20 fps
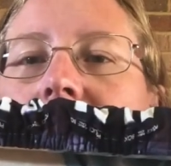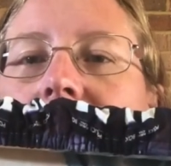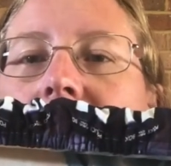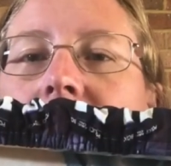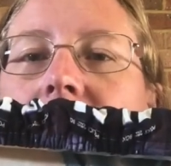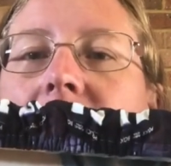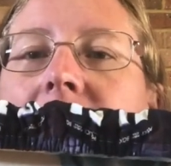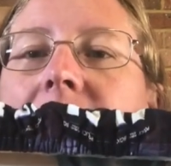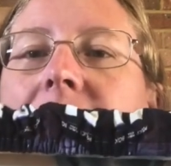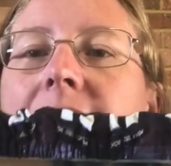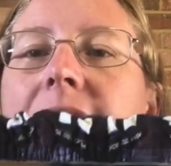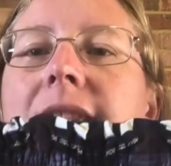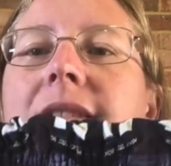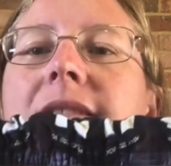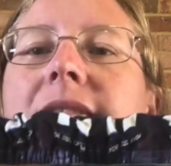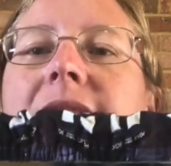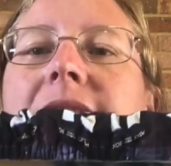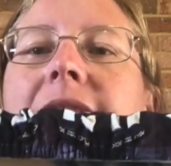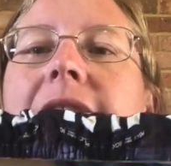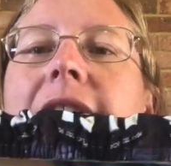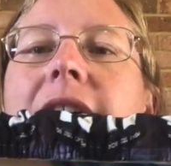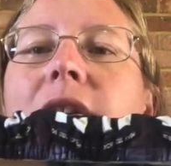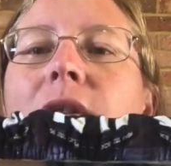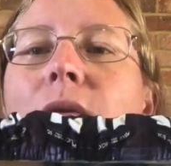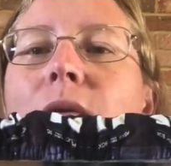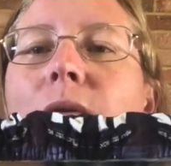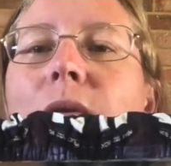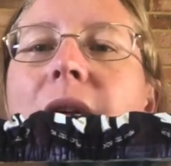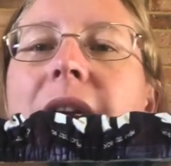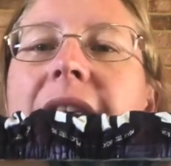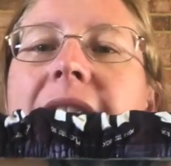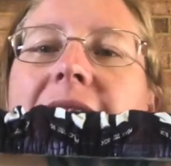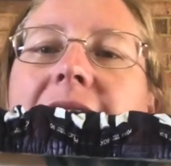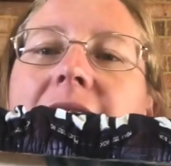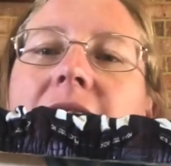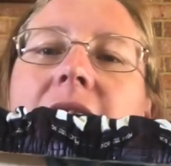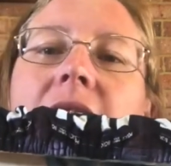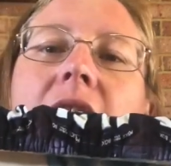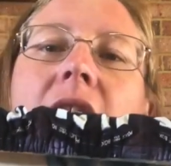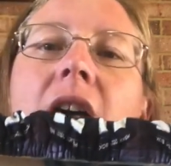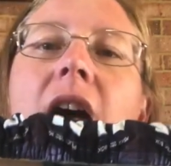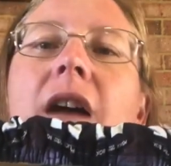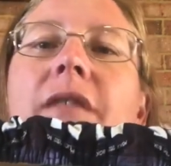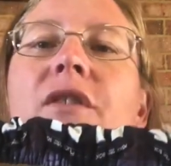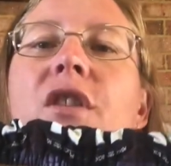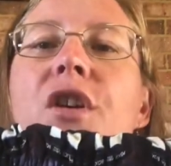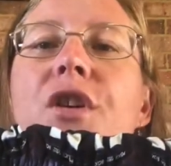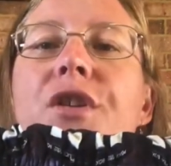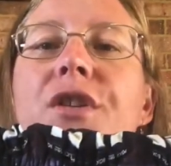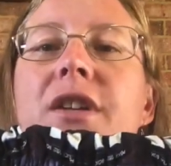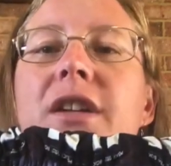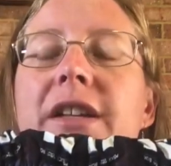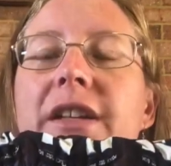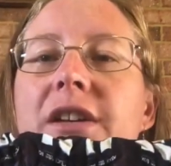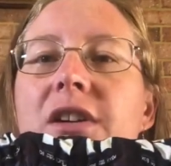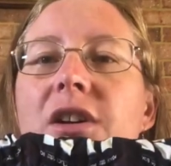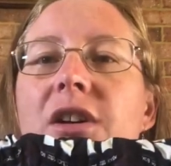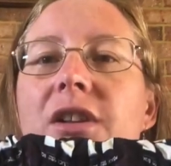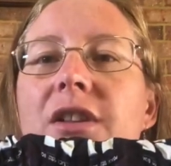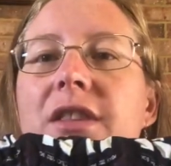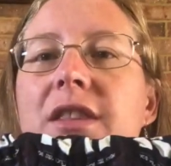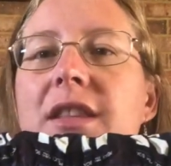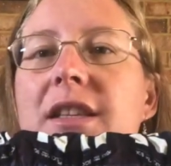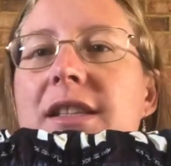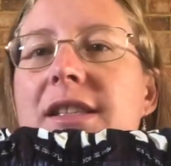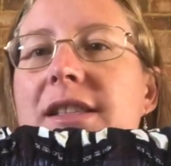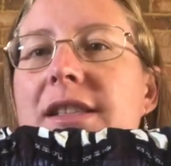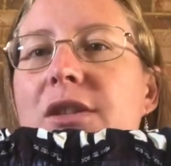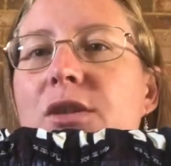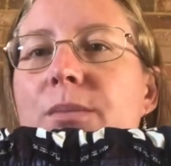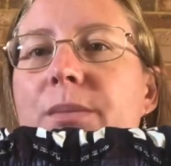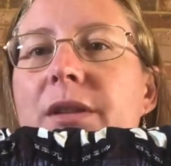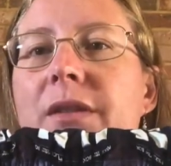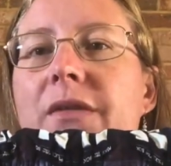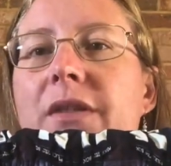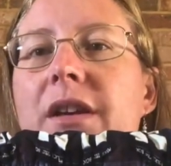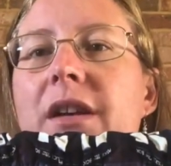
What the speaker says: like down or here. I've only got this little bit of